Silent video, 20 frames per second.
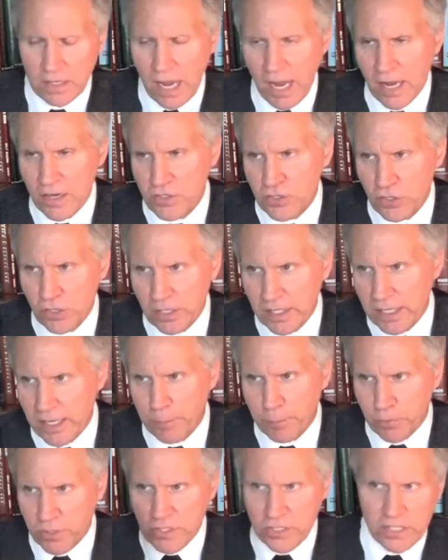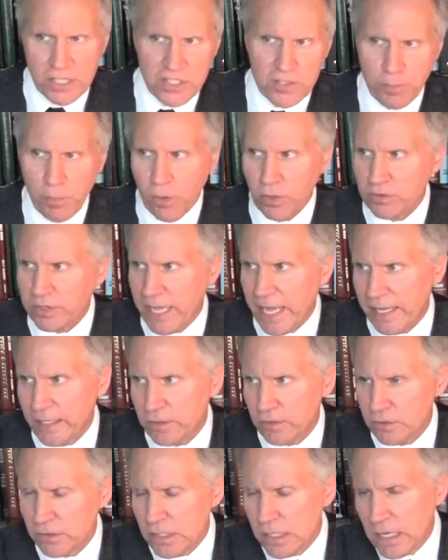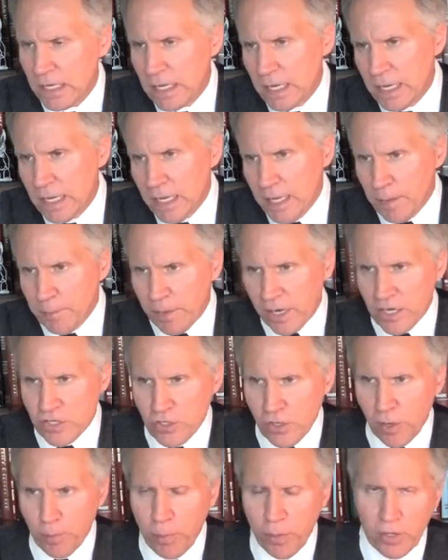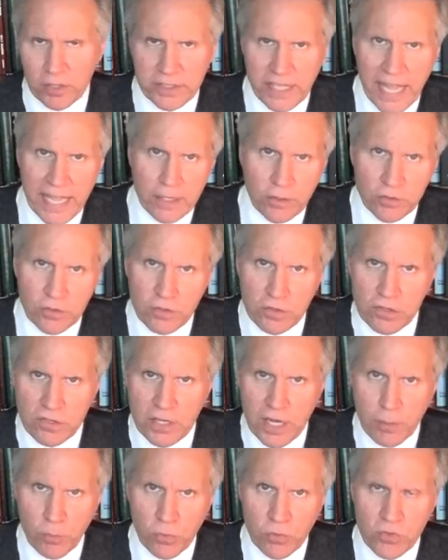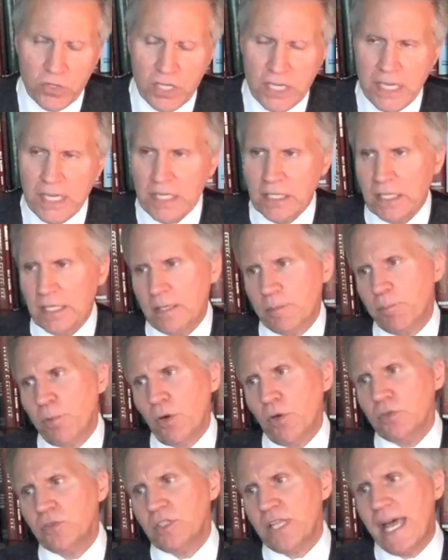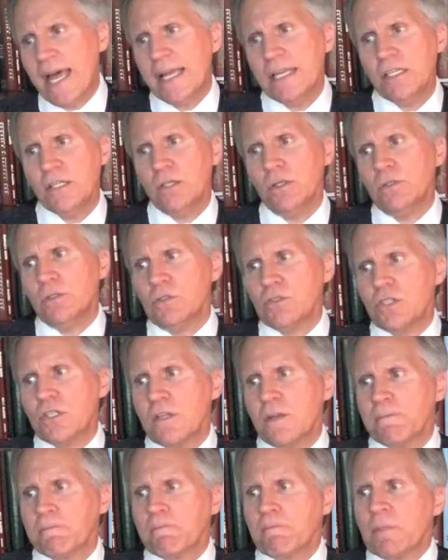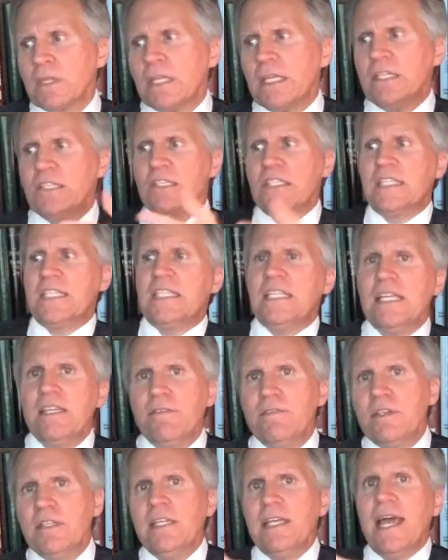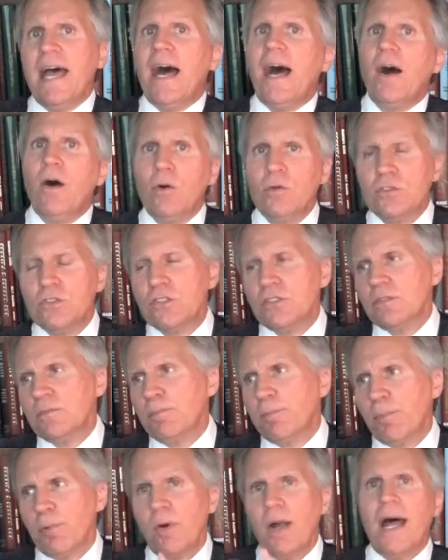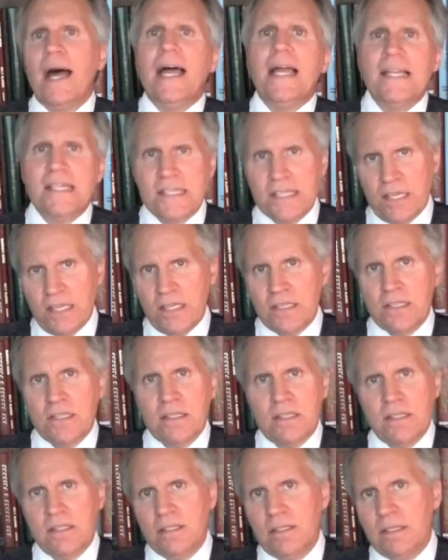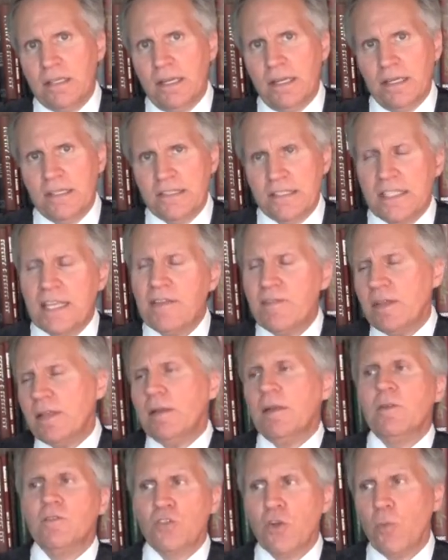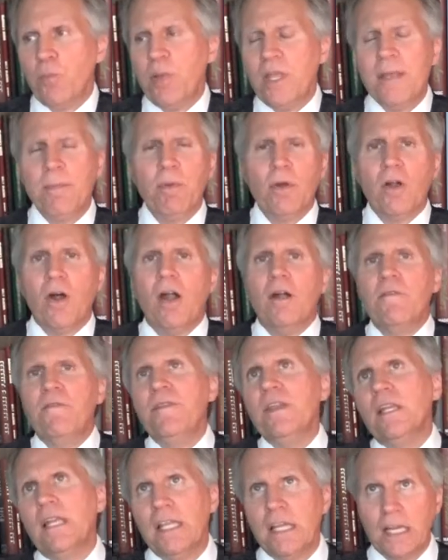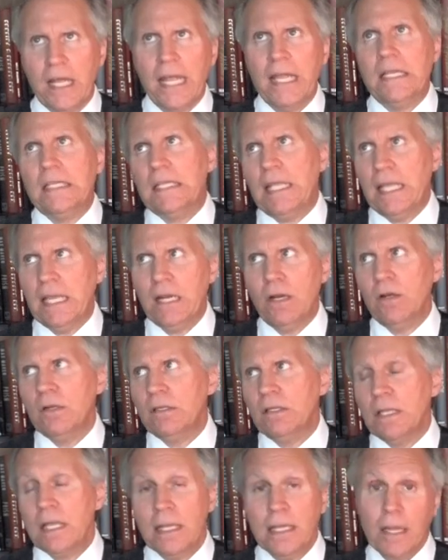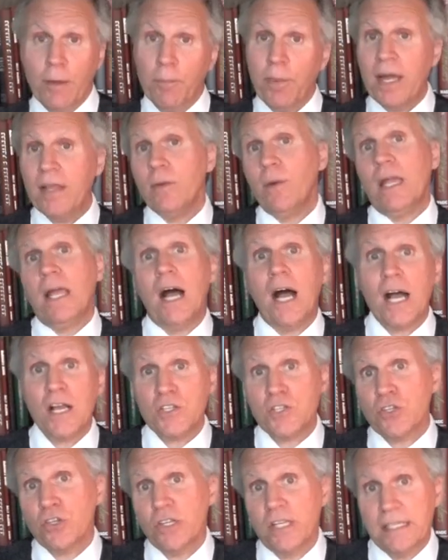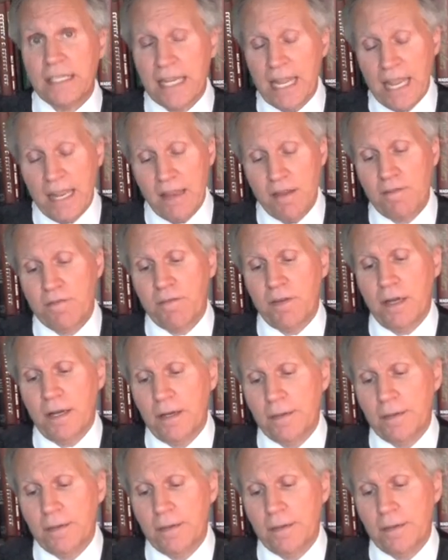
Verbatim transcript: Osterlin, it precedes Paul Daniels. But I saw Paul Daniels do the same routine, and Paul Daniels is giving out prizes. He's giving, so people aren't feeling like they don't. Now, by the way, Osterlin gave